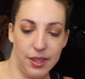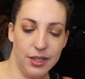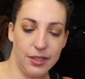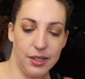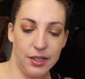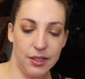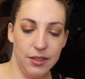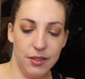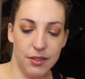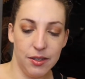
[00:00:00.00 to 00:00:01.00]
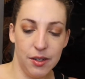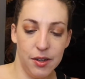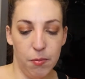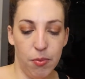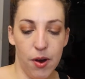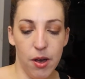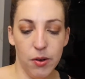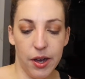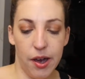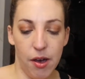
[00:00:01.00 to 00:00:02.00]
This is the Brow
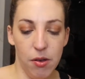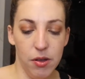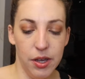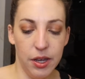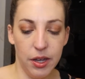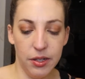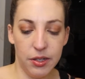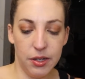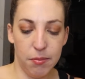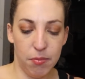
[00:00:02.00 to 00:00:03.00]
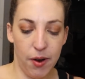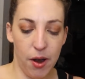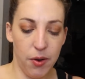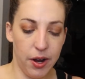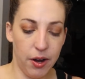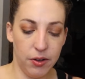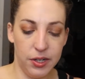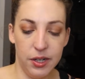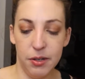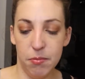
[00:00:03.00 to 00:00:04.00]
Gal Instant Brow Hair
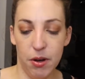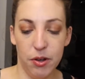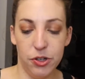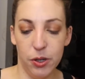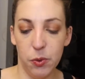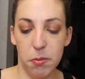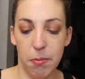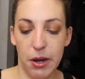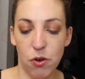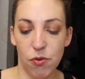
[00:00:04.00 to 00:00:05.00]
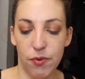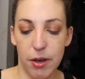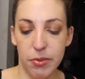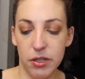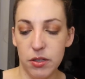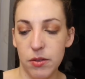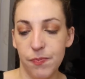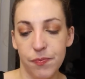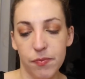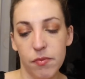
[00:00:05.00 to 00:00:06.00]
Tinted Brow Gel with Microfibers.
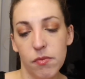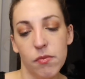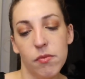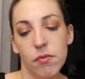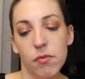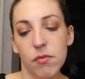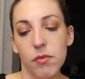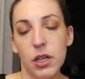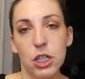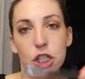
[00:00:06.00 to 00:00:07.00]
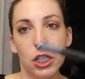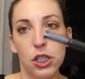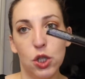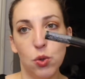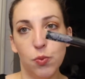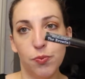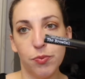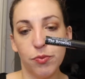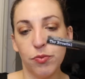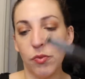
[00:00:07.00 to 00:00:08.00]
Shade 2.
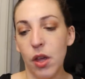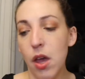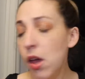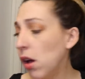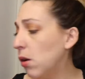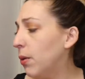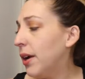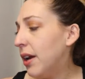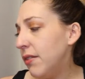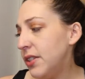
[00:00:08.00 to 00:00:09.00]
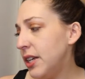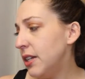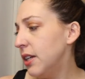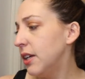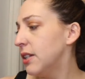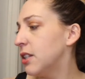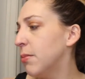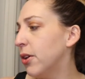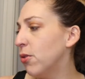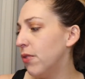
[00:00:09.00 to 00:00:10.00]
Oh, and I've seen in some
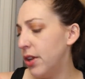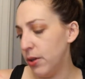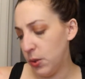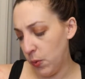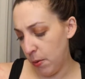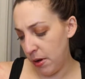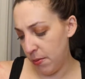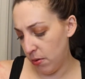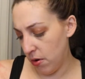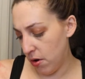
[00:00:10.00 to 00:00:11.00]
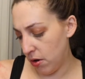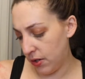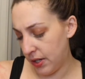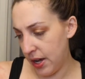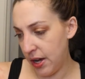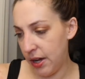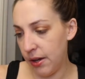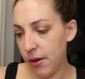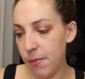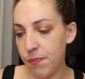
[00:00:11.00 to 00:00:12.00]
other videos where people are saying